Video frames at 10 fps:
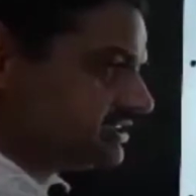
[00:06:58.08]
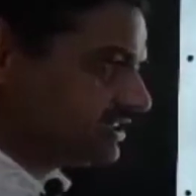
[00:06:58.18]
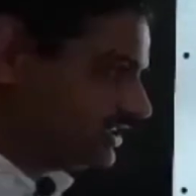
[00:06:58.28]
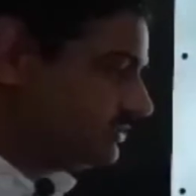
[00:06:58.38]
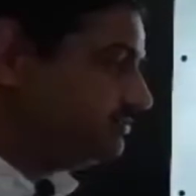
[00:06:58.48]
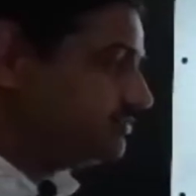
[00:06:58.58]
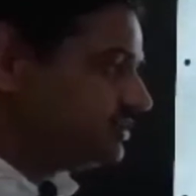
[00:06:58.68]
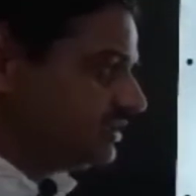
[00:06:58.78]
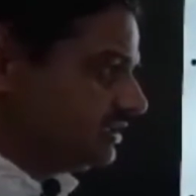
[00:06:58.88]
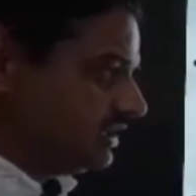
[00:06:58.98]
kingdom,
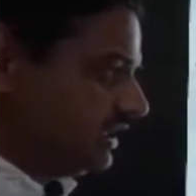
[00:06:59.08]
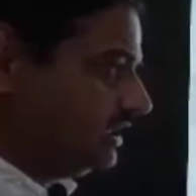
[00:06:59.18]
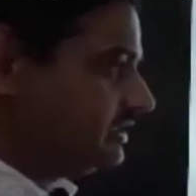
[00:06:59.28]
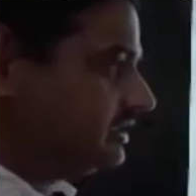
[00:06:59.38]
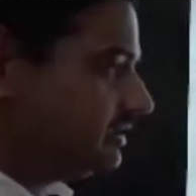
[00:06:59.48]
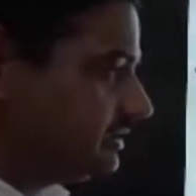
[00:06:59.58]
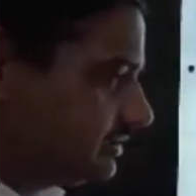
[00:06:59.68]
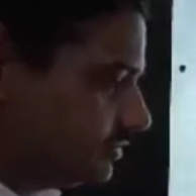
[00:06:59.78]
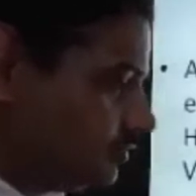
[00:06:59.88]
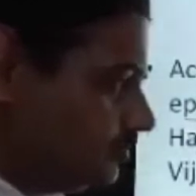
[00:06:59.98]
and
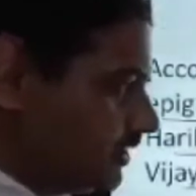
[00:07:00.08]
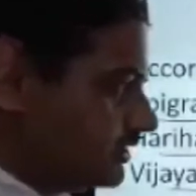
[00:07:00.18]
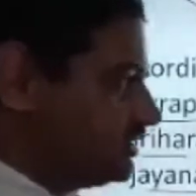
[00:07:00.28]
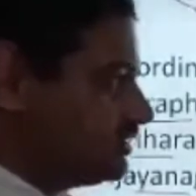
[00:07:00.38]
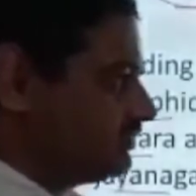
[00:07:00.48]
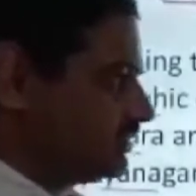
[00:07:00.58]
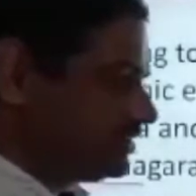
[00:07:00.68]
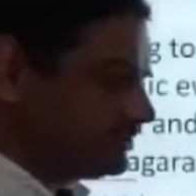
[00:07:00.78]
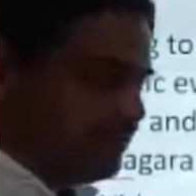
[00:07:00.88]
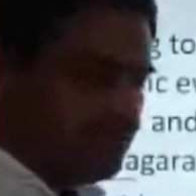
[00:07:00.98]
the two brothers were
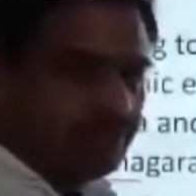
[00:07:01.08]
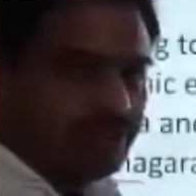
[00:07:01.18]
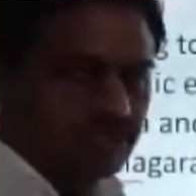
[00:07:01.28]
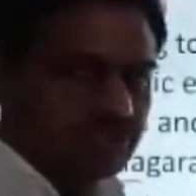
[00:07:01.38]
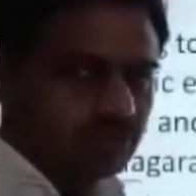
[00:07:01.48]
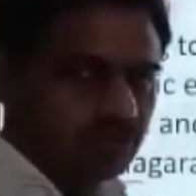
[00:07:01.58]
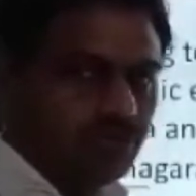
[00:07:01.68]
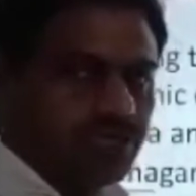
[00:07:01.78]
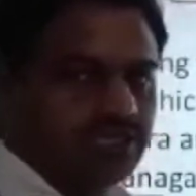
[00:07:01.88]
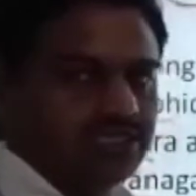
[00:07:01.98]
inspired by a
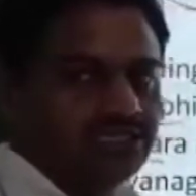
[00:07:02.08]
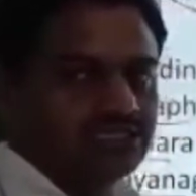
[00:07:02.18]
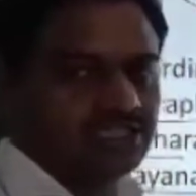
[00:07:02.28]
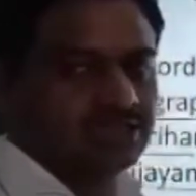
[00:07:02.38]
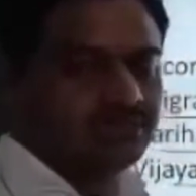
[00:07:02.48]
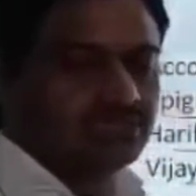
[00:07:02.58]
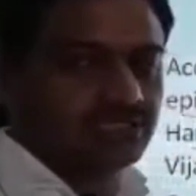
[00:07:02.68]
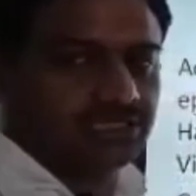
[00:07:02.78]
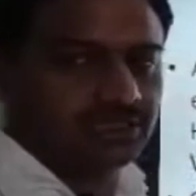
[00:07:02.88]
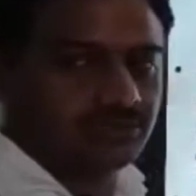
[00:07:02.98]
guru, and they set up the
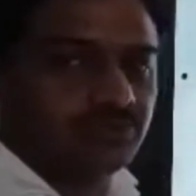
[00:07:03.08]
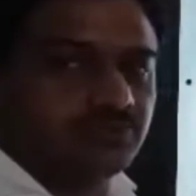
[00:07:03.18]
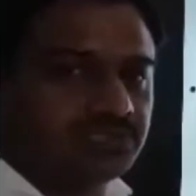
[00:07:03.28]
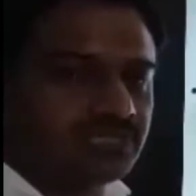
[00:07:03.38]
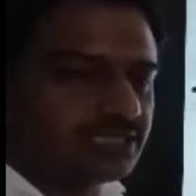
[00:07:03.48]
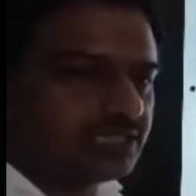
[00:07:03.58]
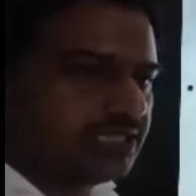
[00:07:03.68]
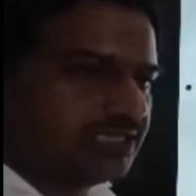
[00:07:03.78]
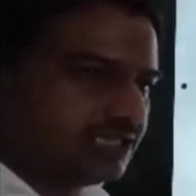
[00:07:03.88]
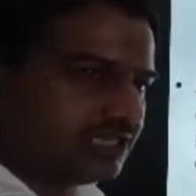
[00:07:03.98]
kingdom of Vijayanagara,
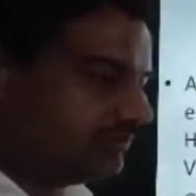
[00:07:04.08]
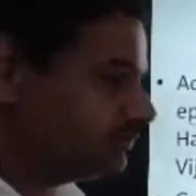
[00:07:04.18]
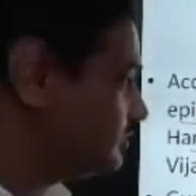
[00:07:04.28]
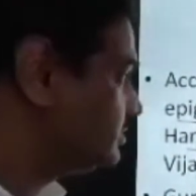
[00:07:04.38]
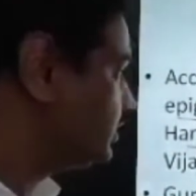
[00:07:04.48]
and their name was